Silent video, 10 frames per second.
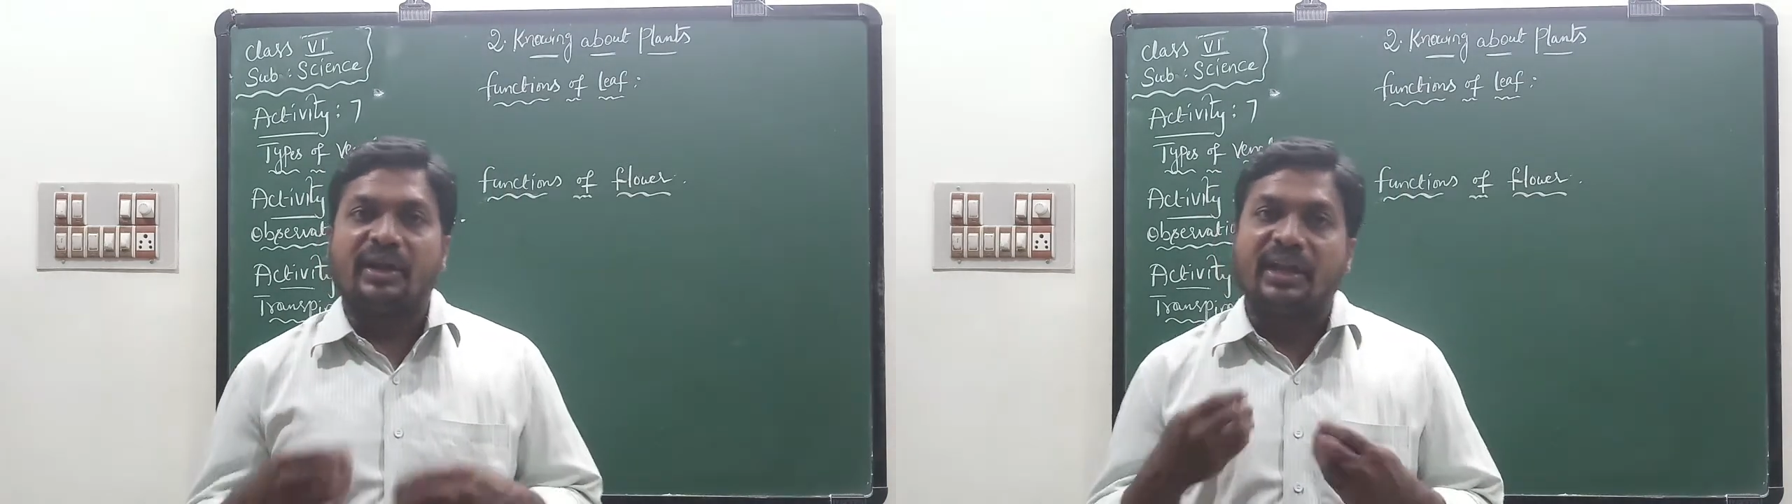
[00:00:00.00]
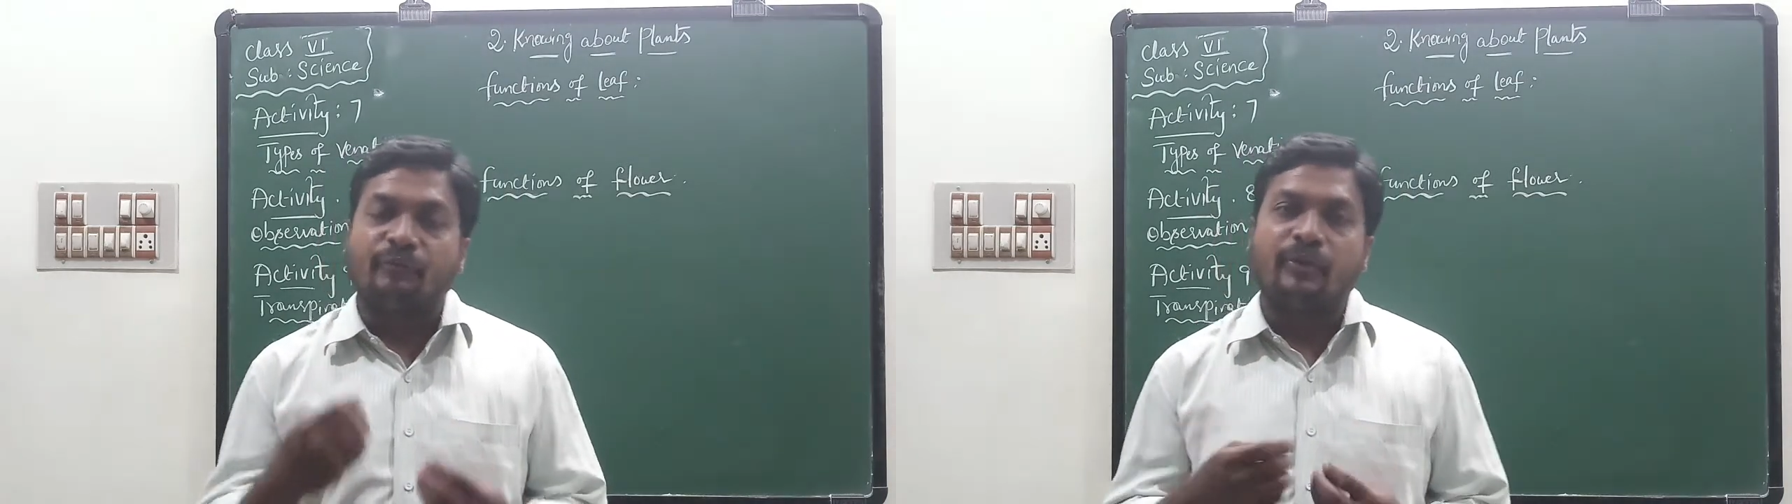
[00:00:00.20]

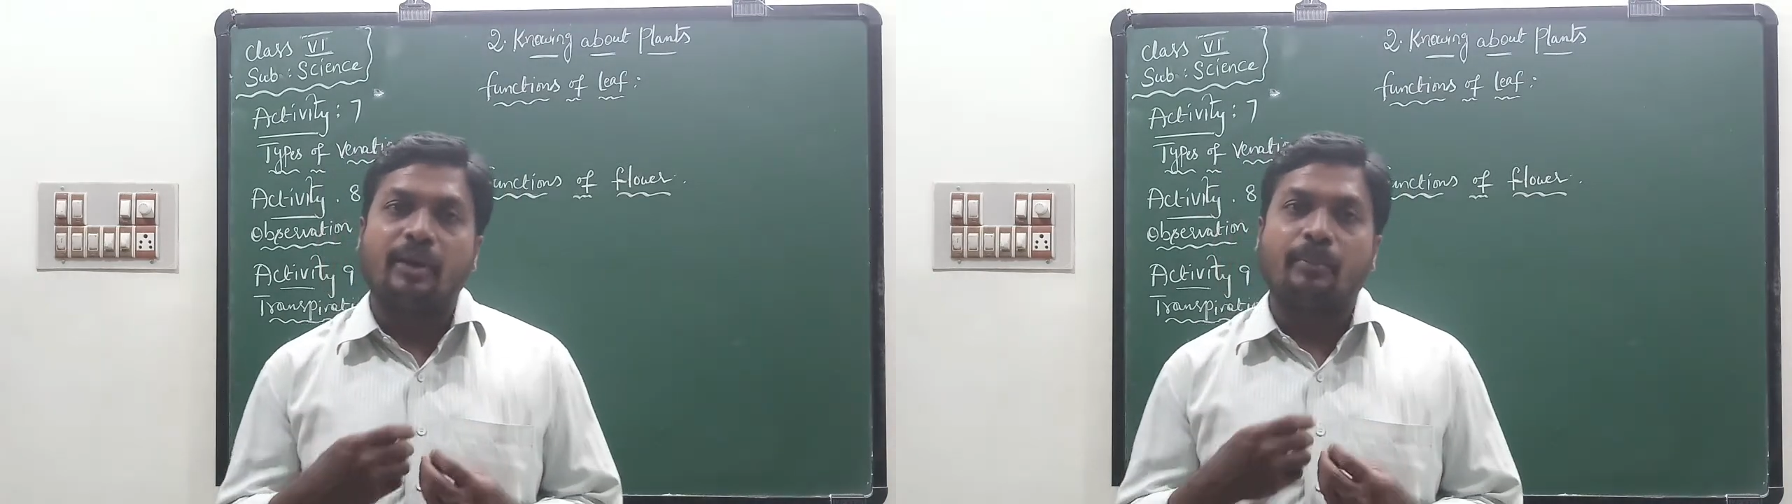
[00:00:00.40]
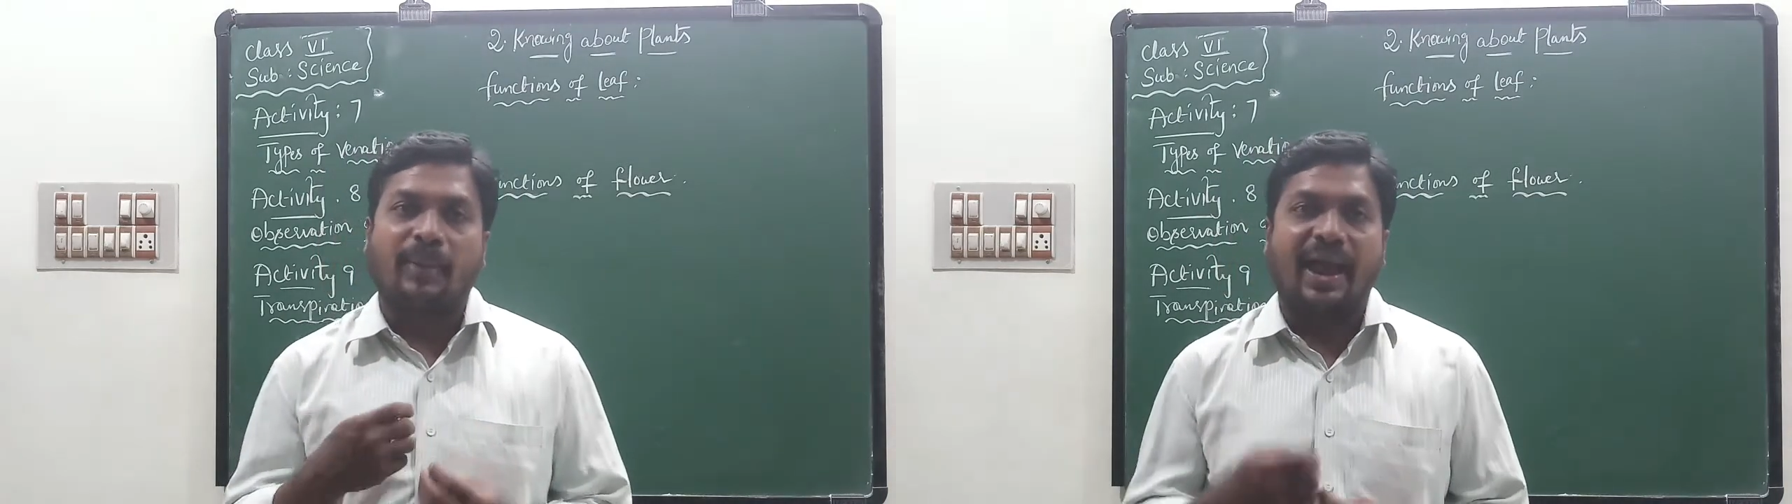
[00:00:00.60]

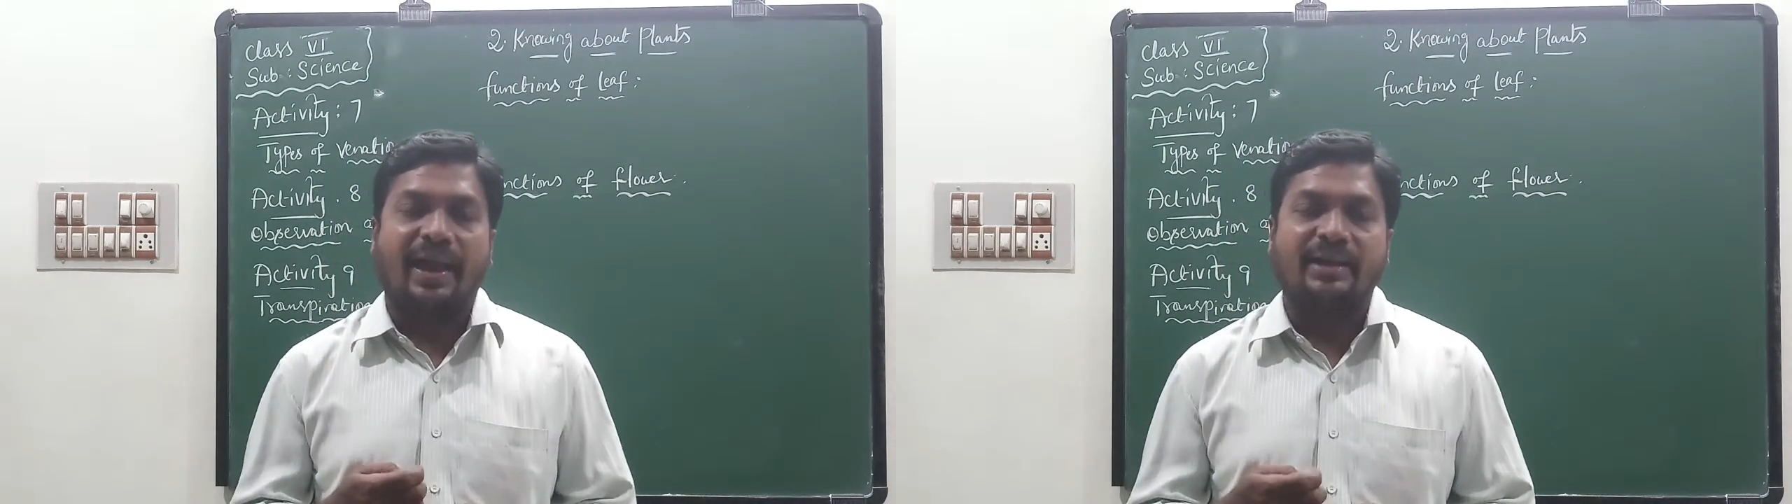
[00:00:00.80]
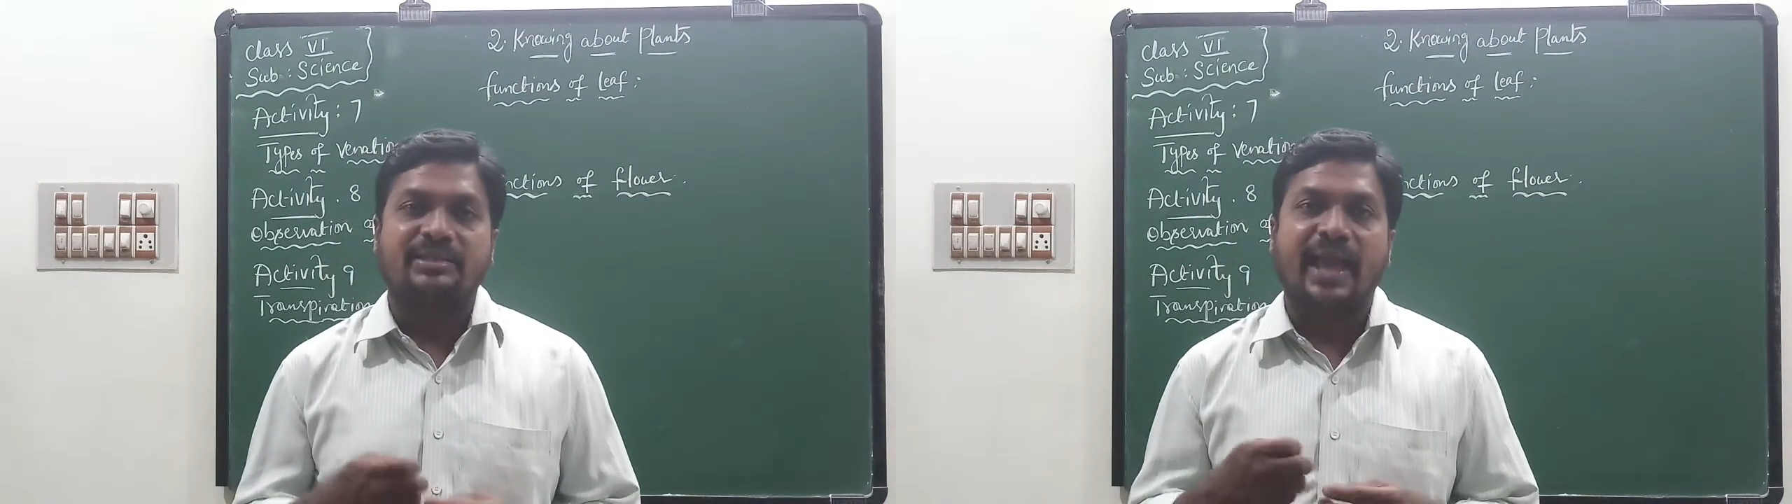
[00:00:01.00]
different
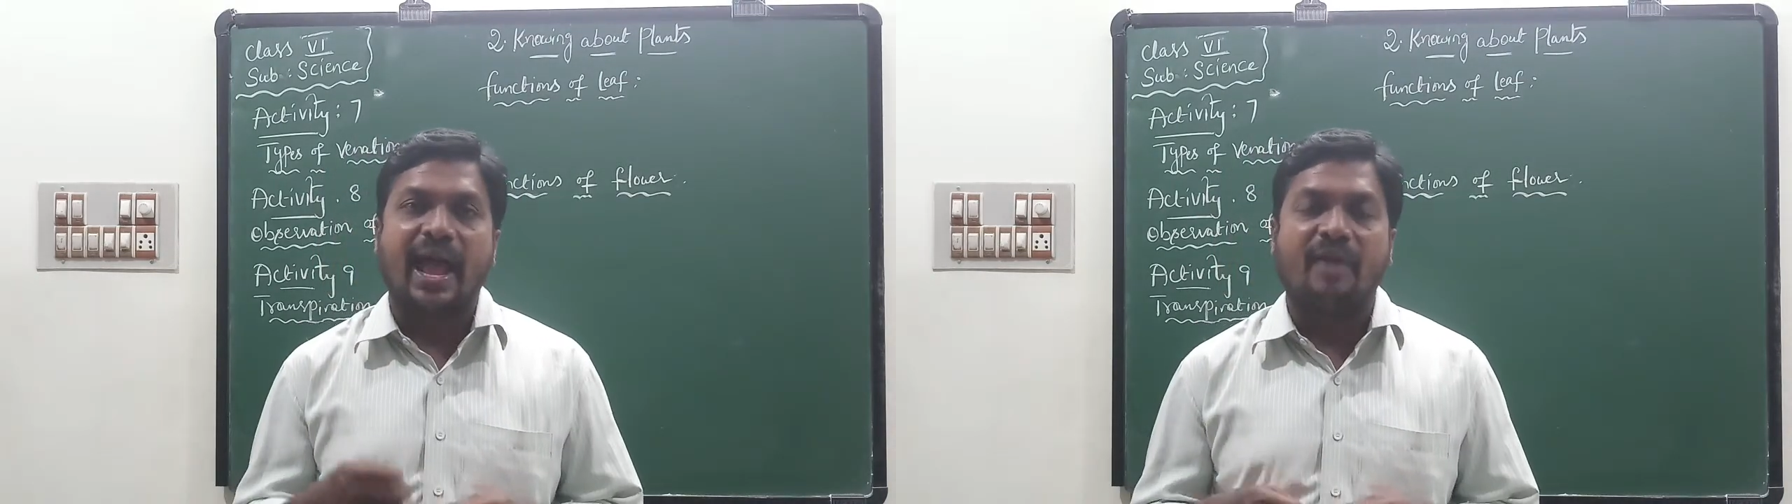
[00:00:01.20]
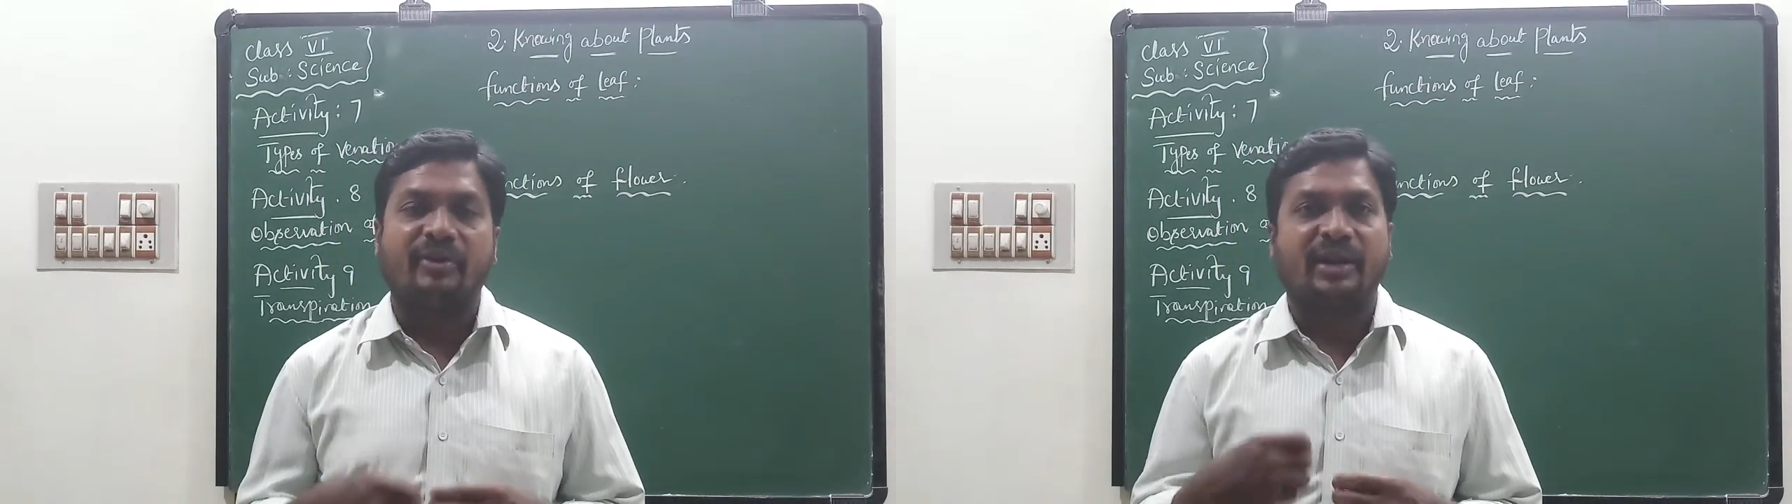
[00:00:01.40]
plants
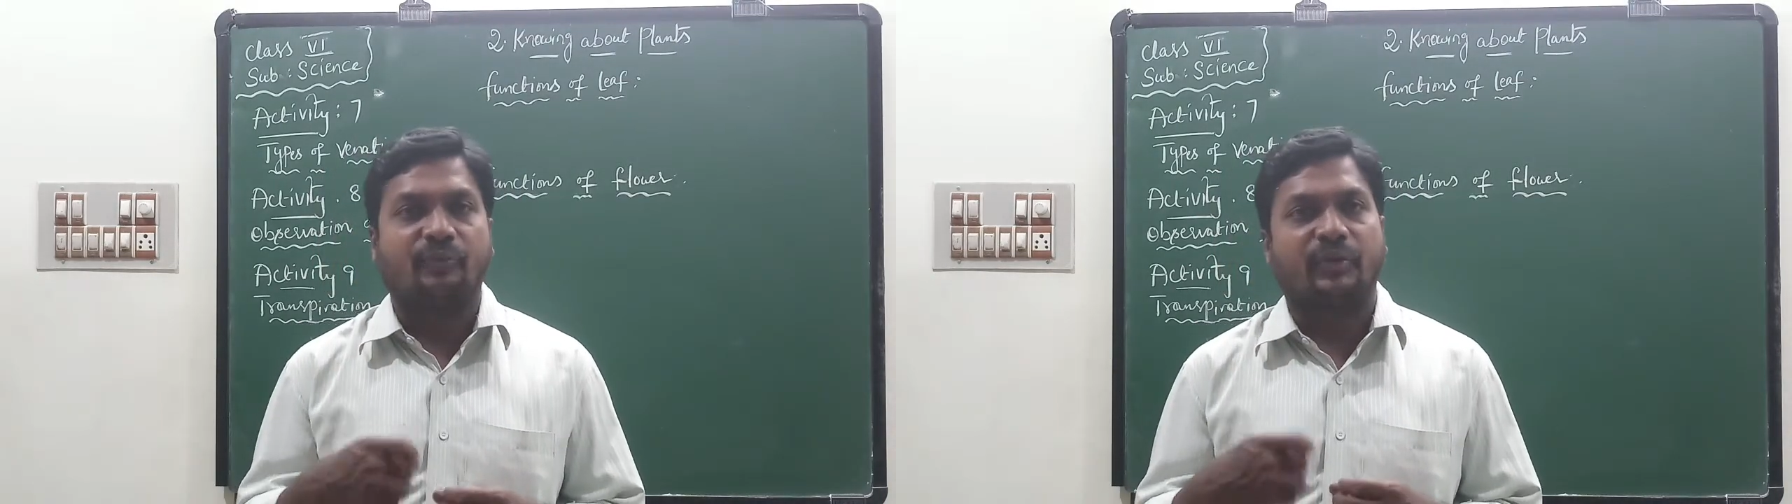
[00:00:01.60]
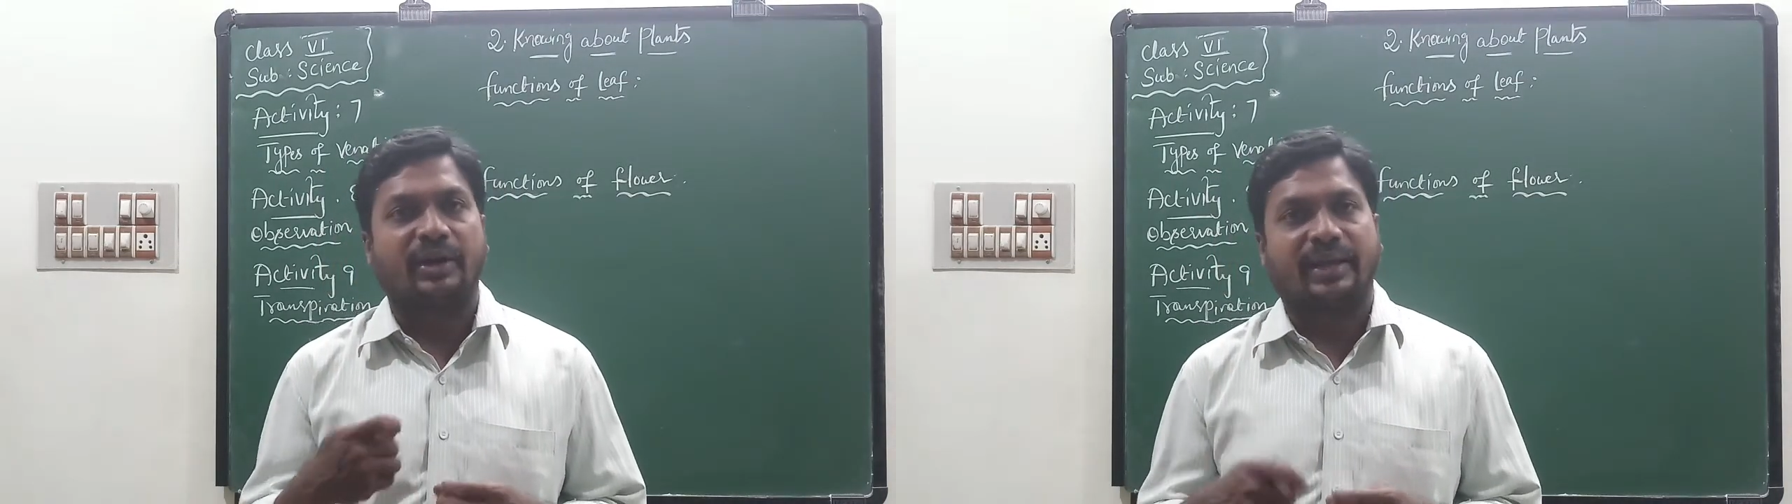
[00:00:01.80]
having
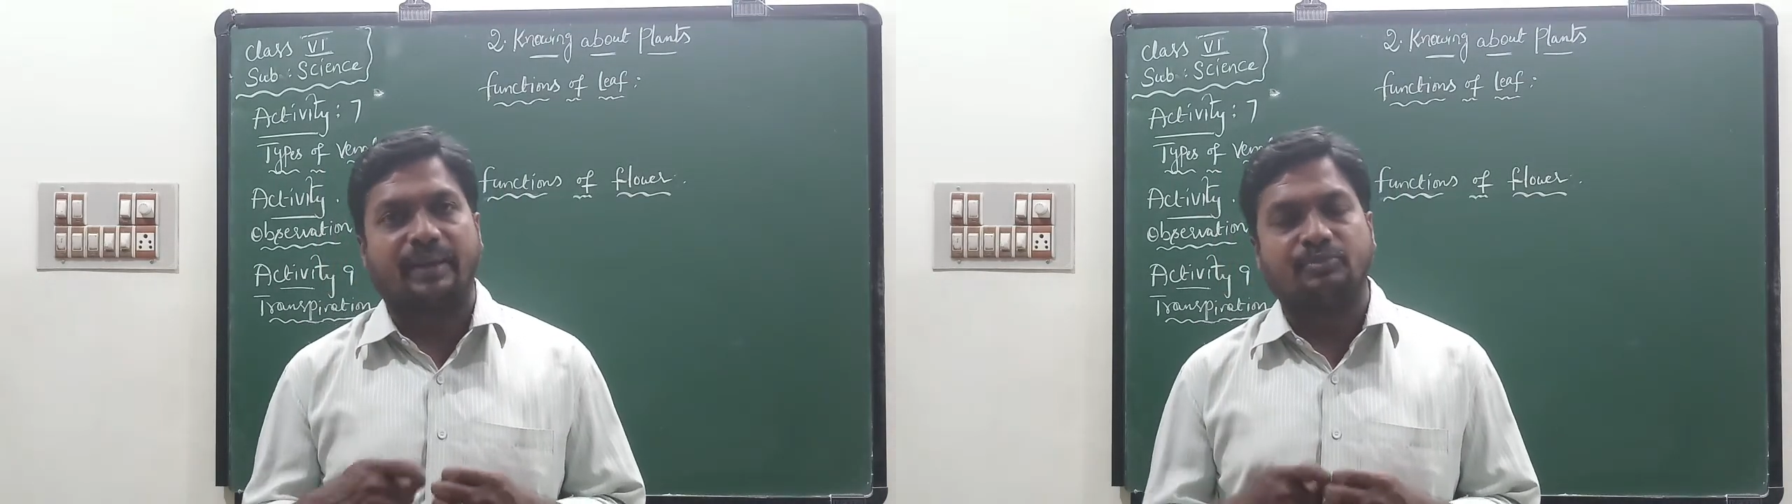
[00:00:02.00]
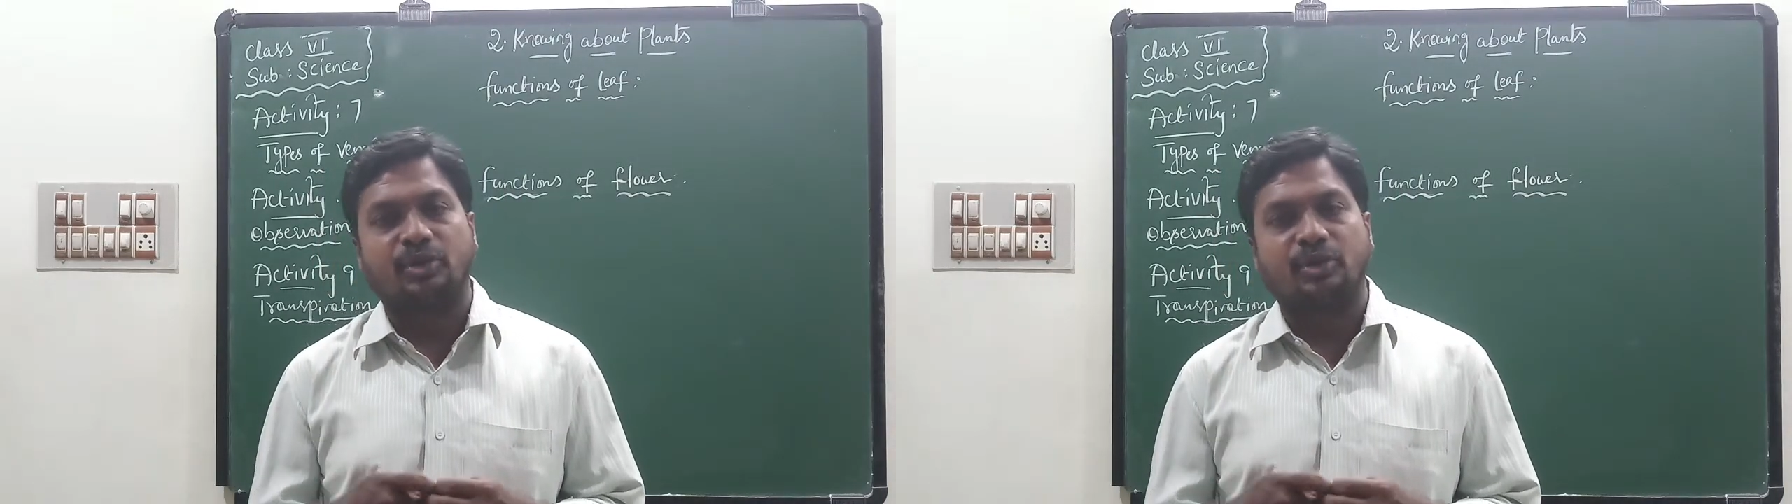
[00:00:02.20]
different types